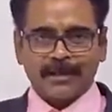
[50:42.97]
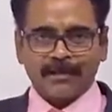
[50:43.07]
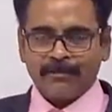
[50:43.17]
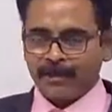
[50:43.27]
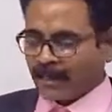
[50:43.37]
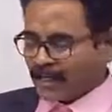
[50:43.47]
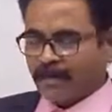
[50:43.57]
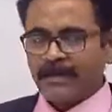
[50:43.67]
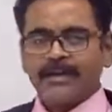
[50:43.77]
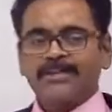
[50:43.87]
With
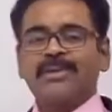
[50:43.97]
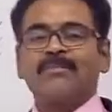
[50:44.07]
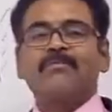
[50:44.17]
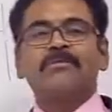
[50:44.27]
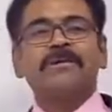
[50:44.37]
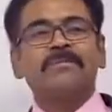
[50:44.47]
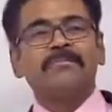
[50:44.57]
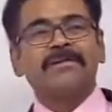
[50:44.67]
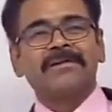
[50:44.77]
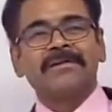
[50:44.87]
incrementation of mode
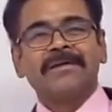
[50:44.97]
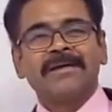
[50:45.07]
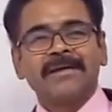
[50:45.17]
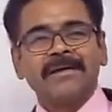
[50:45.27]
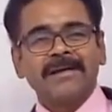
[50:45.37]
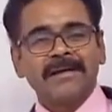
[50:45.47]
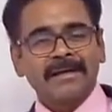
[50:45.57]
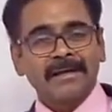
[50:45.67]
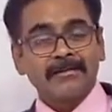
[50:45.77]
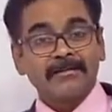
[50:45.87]
number,
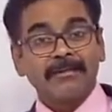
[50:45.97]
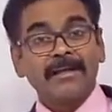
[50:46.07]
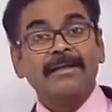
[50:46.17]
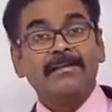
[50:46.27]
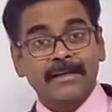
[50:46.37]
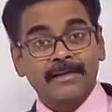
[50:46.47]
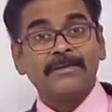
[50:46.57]
critical load will increase.